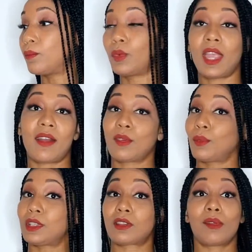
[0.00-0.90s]
We haven't
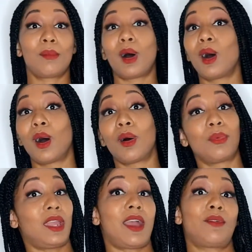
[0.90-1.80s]
went to the mall.
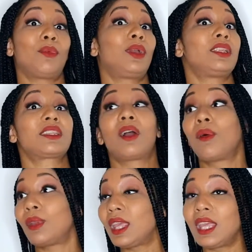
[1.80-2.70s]
We haven't went to
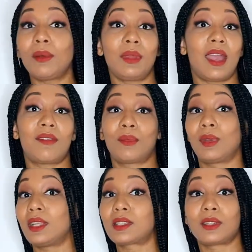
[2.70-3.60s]
go eat. We haven't
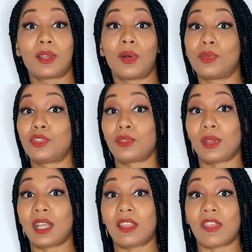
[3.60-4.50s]
went to go do
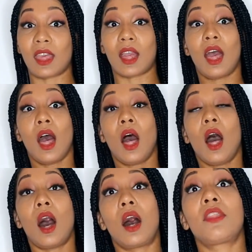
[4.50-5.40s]
anything
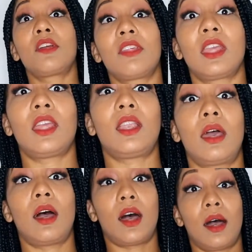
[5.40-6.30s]
other
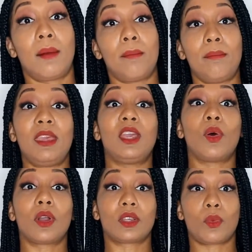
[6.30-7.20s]
than me
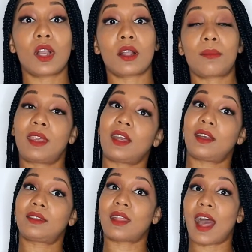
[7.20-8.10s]
going to work
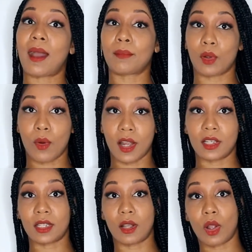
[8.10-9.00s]
because I'm
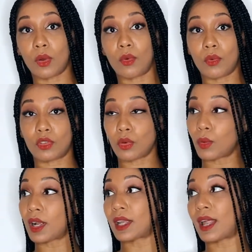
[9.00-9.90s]
required to go to
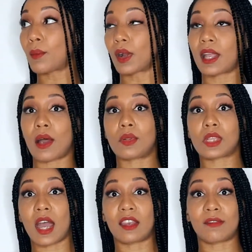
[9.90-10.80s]
work and I work
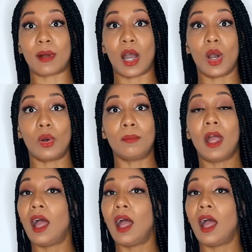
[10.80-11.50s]
outside of my home.